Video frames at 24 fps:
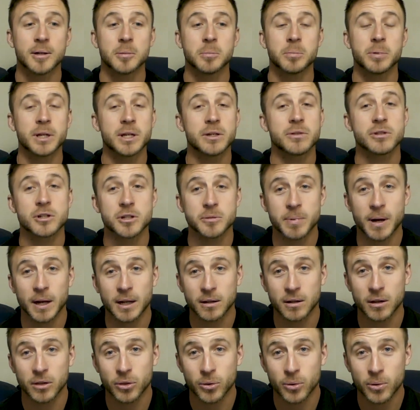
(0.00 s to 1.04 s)
Please
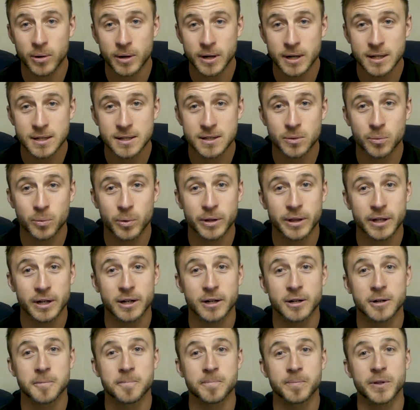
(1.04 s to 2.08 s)
respect authorities and what
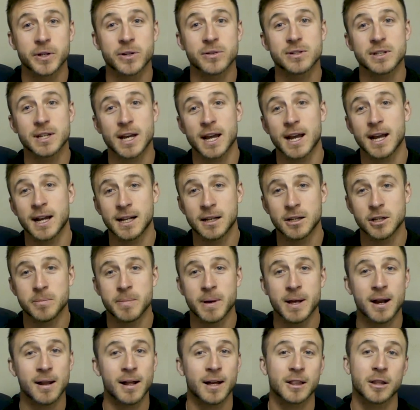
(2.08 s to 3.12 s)
they're, they're saying. You
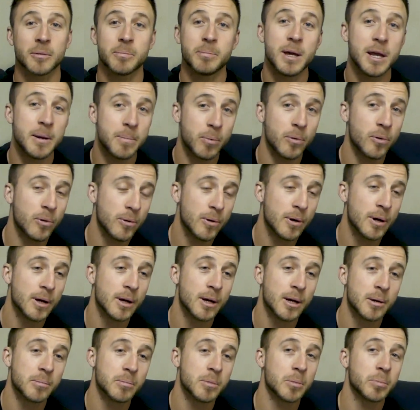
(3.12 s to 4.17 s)
may not like the people,
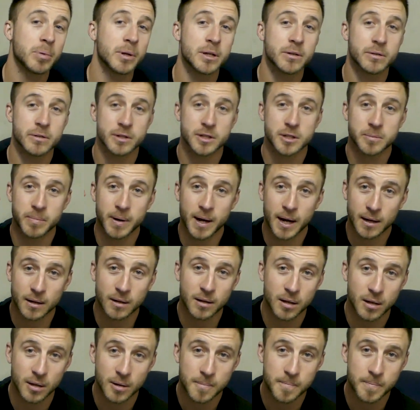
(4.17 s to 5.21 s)
but please
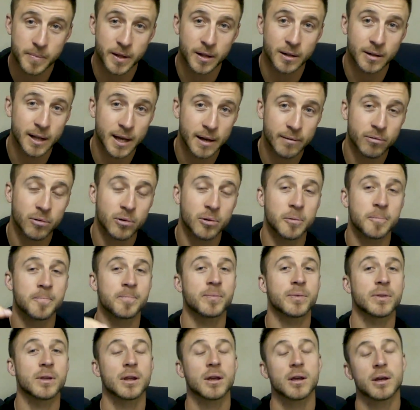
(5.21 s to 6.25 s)
respect the level
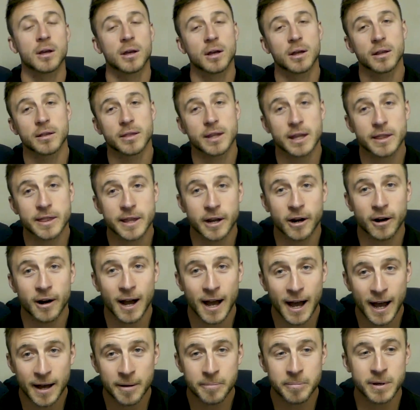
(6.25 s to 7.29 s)
that they are
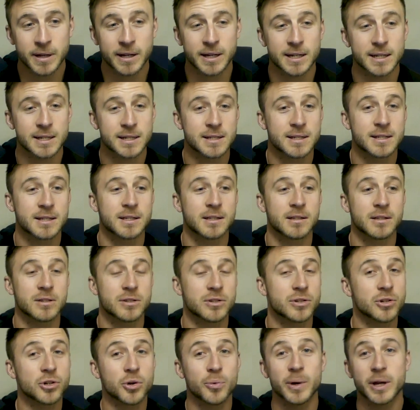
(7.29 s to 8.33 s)
at because the
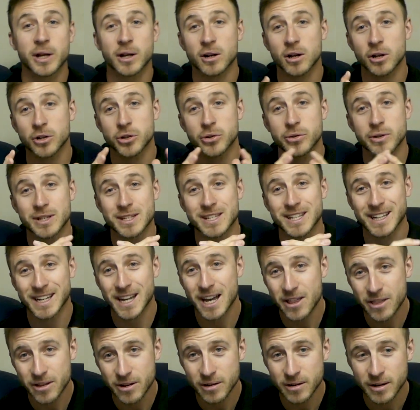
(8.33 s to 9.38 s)
sooner we can all do this
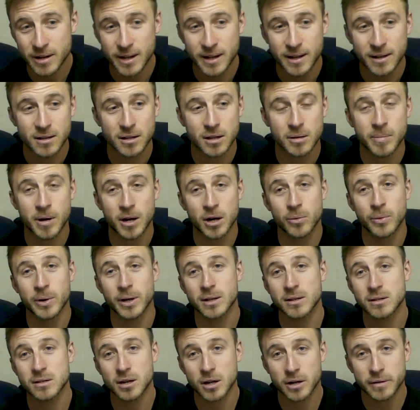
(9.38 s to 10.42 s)
together, the better we
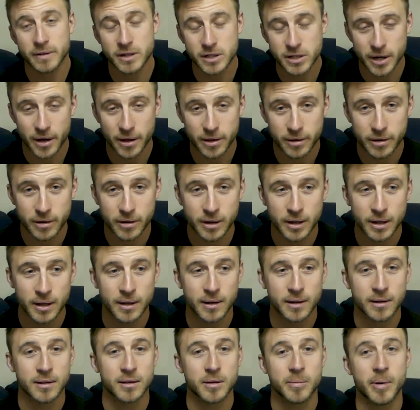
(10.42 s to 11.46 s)
can serve each other,
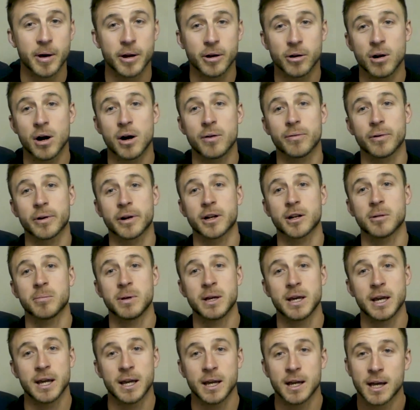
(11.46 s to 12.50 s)
the better off we're going to
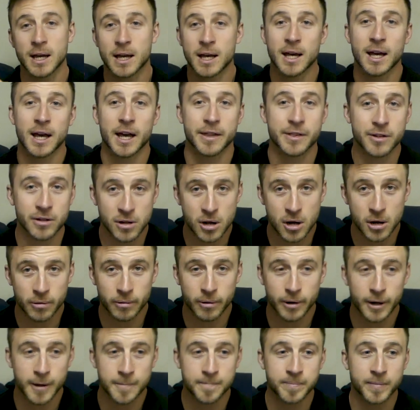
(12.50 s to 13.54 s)
be in the long
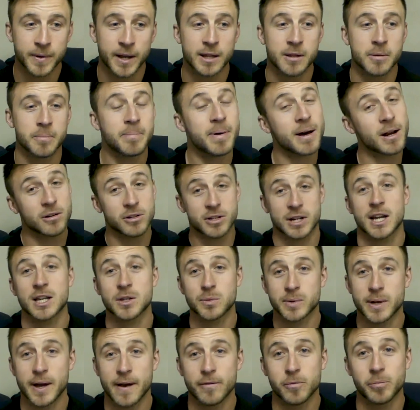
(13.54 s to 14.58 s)
run, and the better
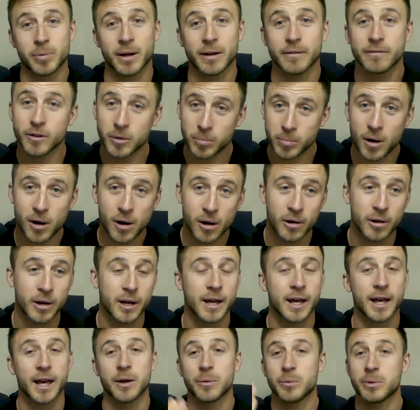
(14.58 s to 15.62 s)
chance we have of playing football
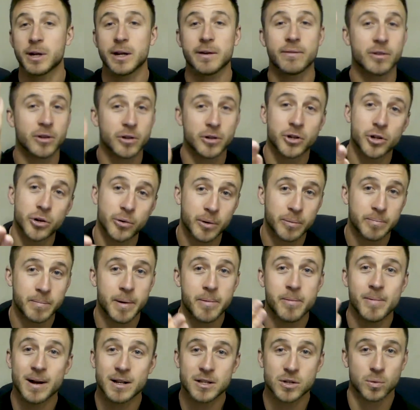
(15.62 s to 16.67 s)
and whatever you're doing,
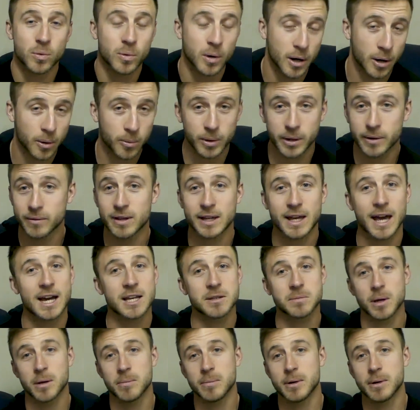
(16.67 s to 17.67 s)
maybe back to work, whatever the case may